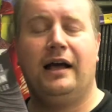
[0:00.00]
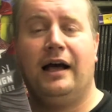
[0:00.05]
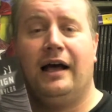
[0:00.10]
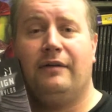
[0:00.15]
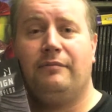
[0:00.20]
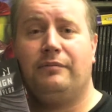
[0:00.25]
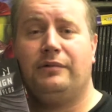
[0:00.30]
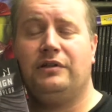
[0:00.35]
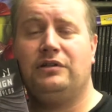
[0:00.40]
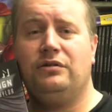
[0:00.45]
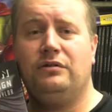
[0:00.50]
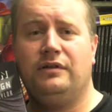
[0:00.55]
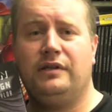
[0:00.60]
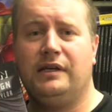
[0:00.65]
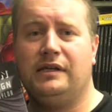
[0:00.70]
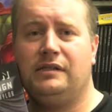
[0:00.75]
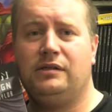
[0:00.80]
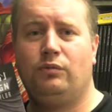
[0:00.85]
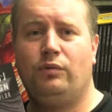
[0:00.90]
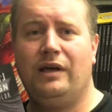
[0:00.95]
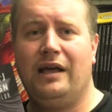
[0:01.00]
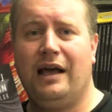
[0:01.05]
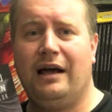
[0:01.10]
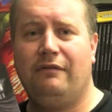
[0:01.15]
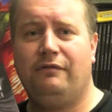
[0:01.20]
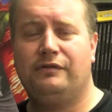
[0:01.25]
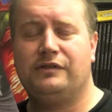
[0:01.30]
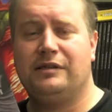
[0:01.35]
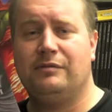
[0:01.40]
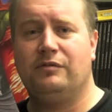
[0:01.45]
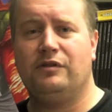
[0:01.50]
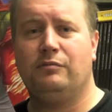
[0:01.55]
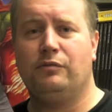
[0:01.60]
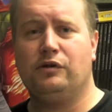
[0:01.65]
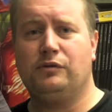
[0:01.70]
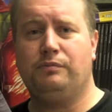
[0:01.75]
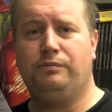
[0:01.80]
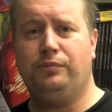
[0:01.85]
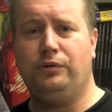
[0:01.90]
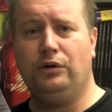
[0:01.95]
But the truth is, we have some of the
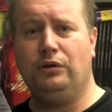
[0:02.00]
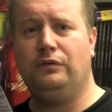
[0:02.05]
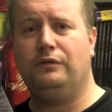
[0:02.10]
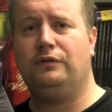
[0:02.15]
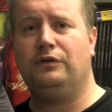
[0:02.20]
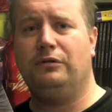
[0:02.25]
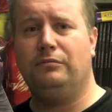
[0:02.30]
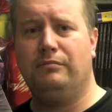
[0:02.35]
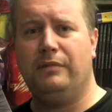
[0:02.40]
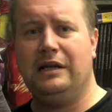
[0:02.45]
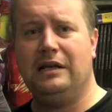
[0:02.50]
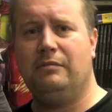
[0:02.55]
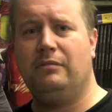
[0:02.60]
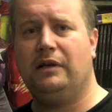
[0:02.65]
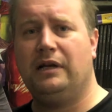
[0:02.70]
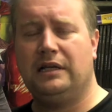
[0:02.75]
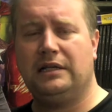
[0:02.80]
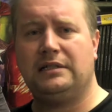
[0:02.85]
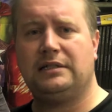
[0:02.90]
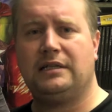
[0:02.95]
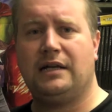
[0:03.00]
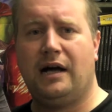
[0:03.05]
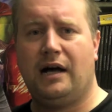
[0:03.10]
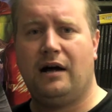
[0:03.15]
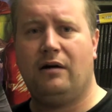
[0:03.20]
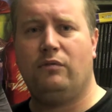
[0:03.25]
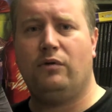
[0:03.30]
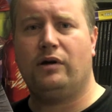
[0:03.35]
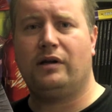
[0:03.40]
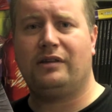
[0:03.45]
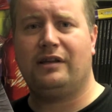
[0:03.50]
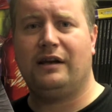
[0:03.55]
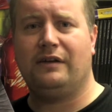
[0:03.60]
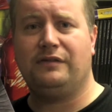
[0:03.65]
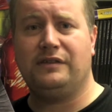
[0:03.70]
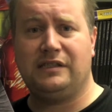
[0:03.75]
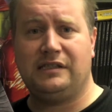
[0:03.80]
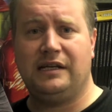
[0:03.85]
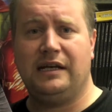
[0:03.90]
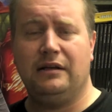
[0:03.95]
most beautiful minimalist artwork that
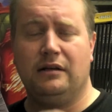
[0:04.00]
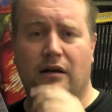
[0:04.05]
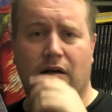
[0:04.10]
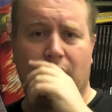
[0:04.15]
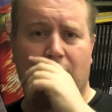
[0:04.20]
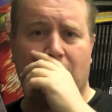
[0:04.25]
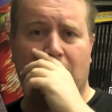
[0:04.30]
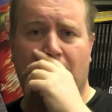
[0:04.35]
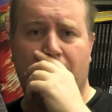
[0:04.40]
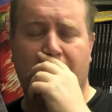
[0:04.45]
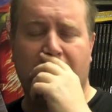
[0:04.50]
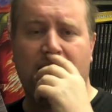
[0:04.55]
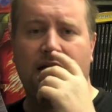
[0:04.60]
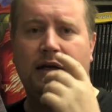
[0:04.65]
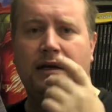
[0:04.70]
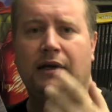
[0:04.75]
I've seen on a comic.